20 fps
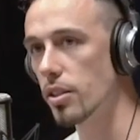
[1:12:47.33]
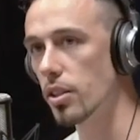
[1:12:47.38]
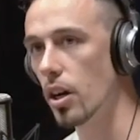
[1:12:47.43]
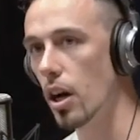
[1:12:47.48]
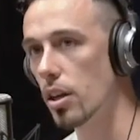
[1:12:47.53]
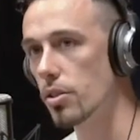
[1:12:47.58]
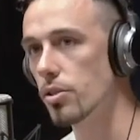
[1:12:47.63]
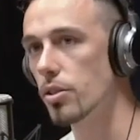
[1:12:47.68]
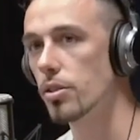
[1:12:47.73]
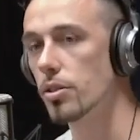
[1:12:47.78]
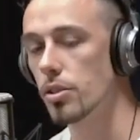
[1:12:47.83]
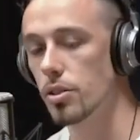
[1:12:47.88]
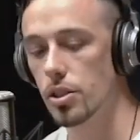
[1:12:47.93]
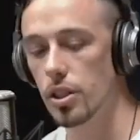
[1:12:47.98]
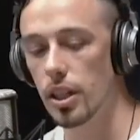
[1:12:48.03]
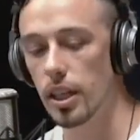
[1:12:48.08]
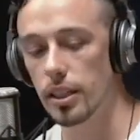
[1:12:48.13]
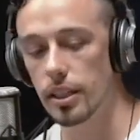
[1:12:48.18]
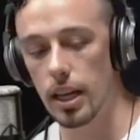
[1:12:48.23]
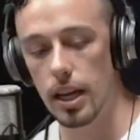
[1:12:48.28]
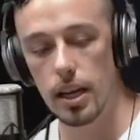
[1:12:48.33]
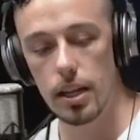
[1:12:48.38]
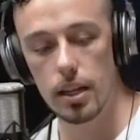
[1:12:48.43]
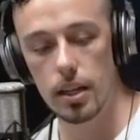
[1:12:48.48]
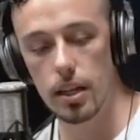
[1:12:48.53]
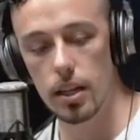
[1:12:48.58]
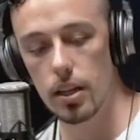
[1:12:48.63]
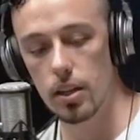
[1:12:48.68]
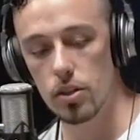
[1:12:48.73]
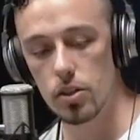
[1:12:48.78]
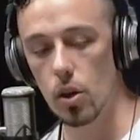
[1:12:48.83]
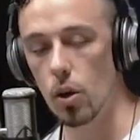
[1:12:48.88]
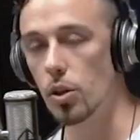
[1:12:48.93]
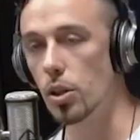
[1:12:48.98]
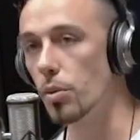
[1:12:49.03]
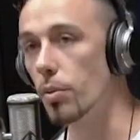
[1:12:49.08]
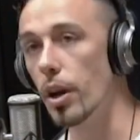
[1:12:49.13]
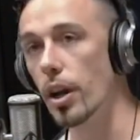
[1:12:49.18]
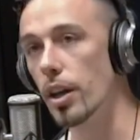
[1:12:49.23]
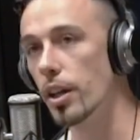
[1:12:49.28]
and concerts and shit like that. It's the
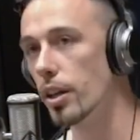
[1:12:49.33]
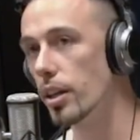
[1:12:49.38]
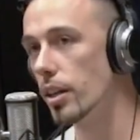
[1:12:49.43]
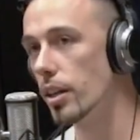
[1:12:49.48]
only way.